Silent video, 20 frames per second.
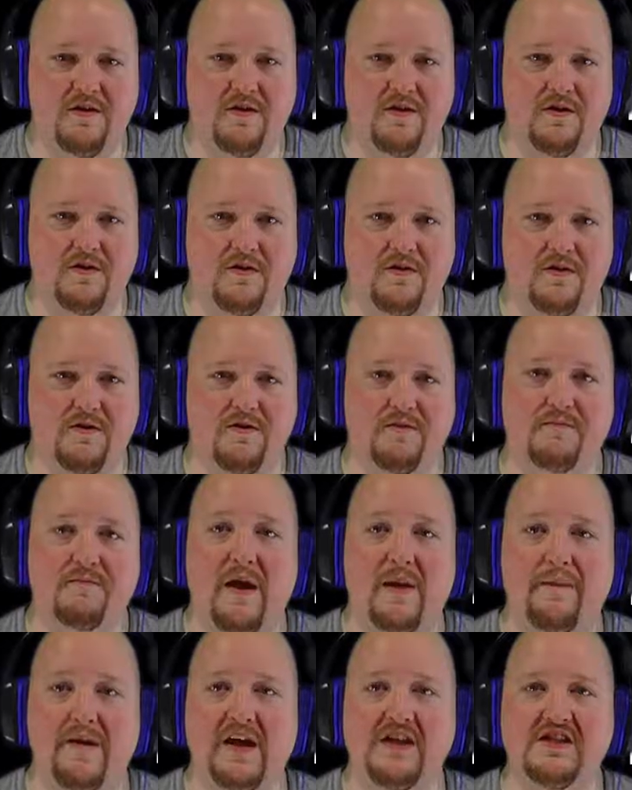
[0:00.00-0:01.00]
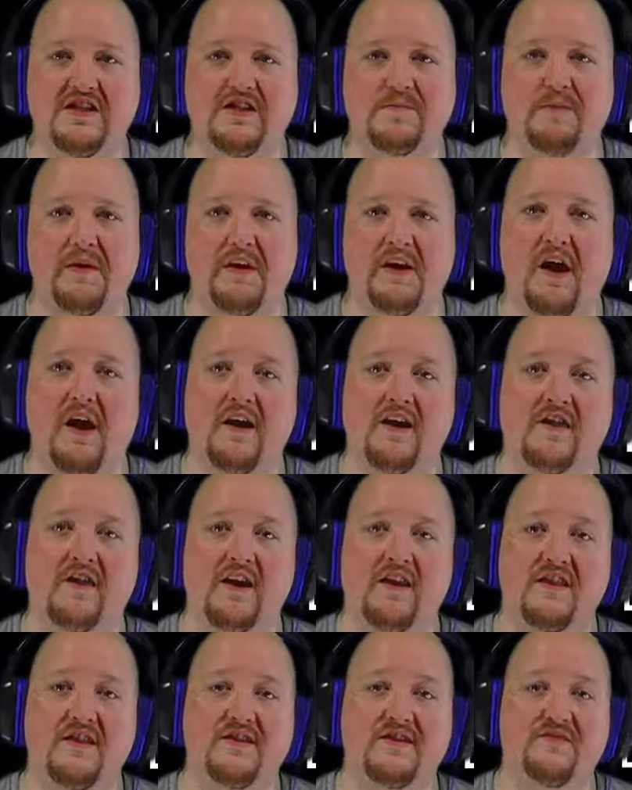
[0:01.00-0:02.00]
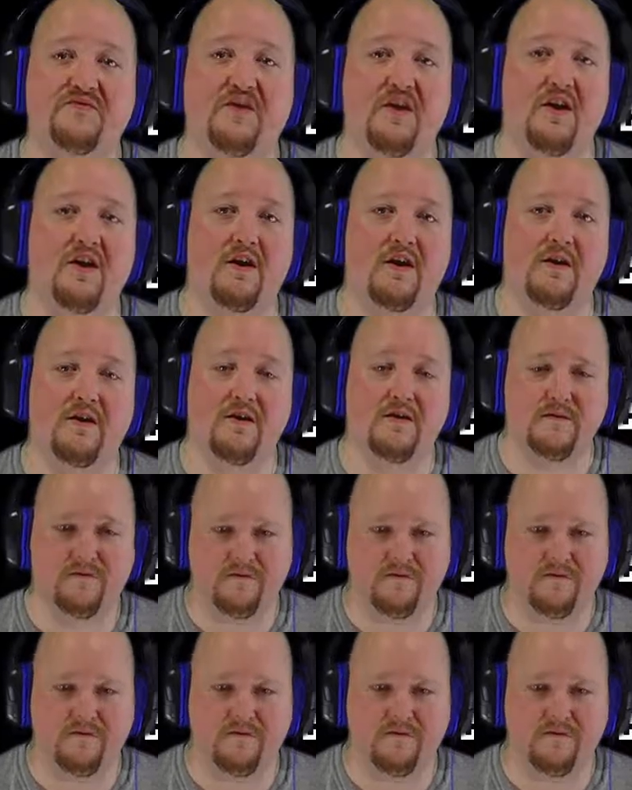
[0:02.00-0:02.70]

Oh, maybe I should be talking like this for her.